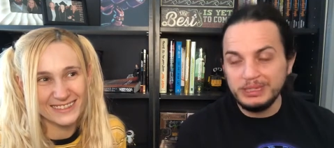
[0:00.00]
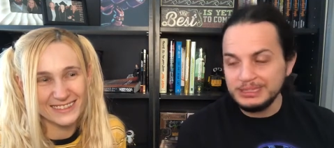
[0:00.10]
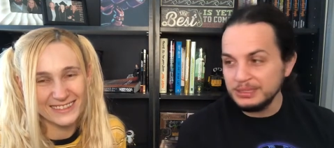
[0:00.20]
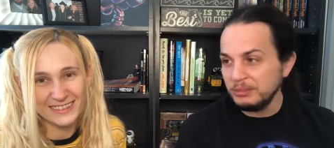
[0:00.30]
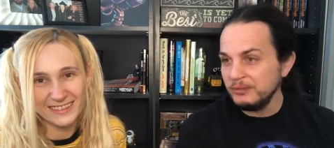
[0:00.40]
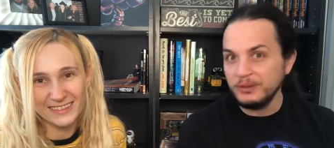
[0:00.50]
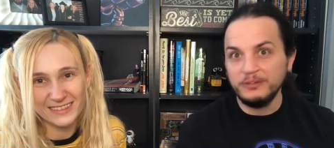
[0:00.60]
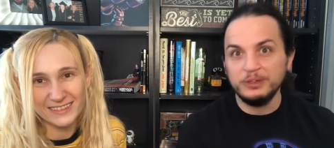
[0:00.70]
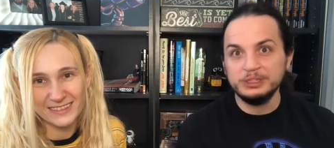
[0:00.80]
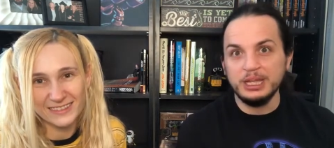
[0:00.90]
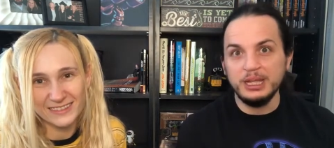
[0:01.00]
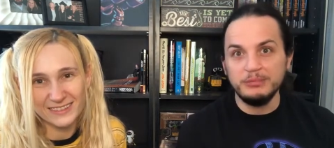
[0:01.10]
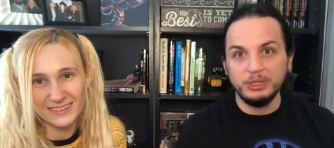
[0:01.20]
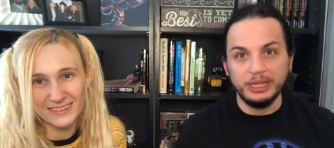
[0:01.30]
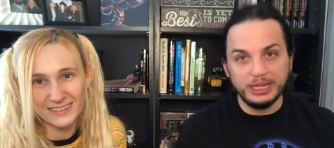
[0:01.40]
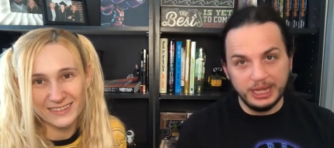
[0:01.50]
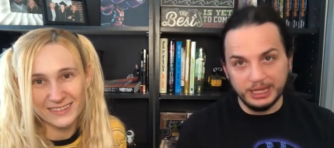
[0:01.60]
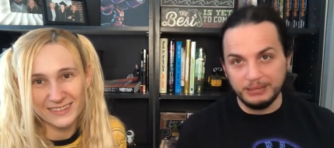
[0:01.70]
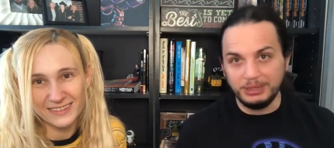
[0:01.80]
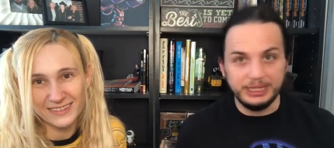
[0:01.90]
Speaker 1: someone for the first time, you're like, hey, I
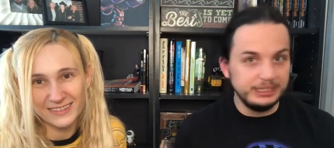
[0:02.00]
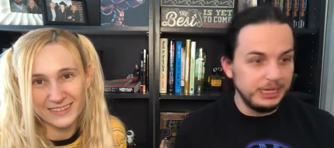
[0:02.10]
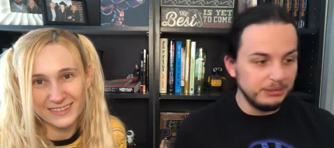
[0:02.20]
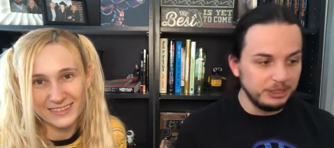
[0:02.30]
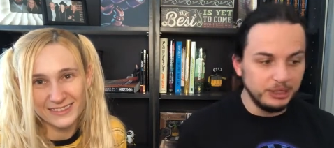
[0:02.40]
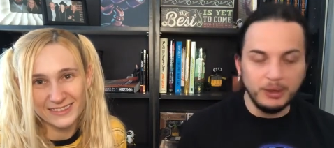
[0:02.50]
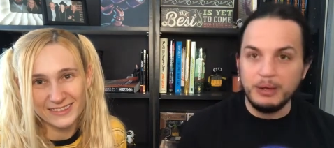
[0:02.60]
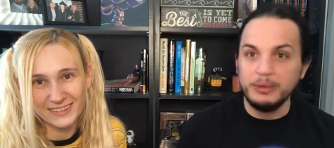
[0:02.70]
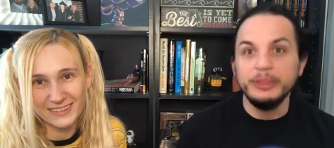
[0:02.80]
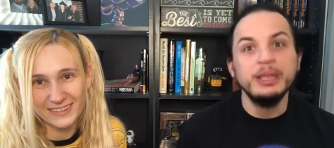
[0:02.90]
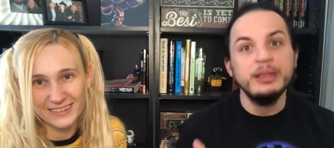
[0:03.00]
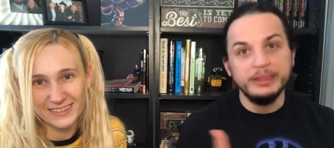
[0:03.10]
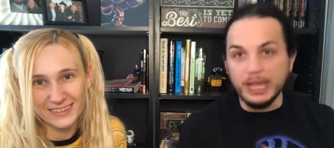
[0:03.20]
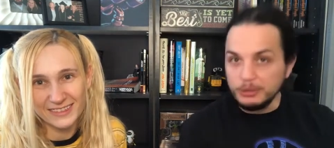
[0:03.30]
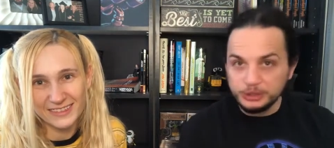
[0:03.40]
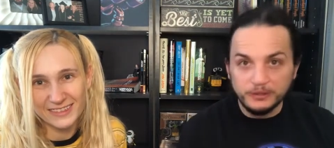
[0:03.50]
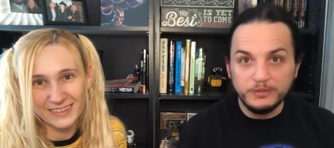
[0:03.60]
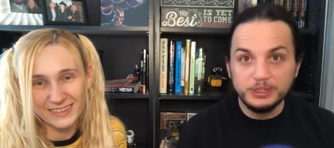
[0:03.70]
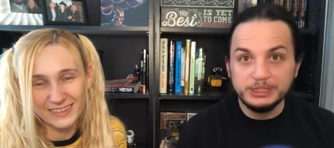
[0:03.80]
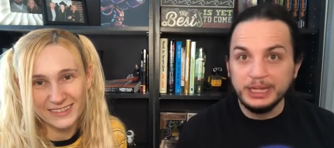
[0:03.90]
got a blind date I'm gonna go out with. That was your
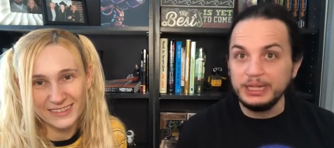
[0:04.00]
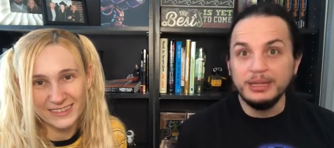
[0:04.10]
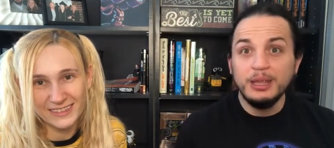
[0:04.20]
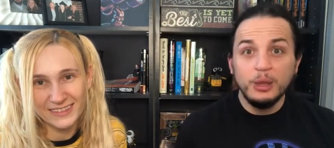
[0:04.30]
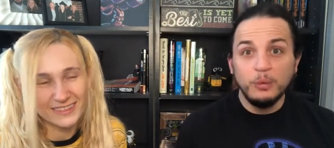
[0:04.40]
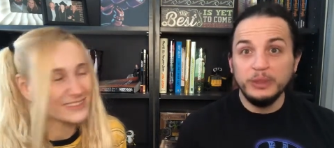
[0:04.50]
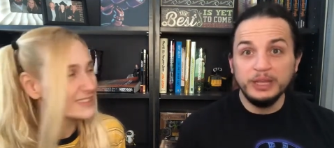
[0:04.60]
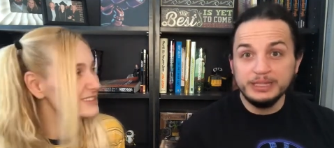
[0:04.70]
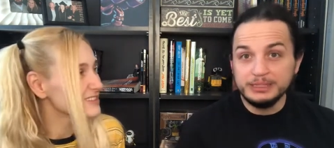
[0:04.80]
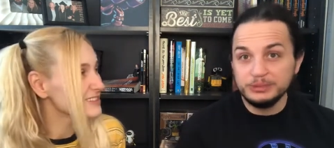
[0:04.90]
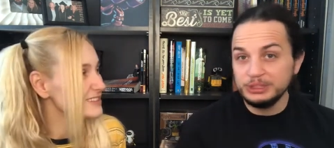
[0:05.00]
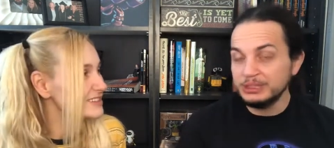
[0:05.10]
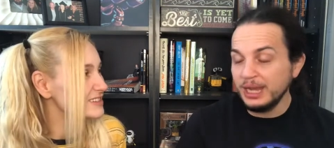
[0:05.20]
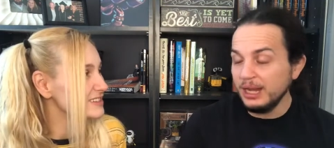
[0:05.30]
first date. With us, it was just kind of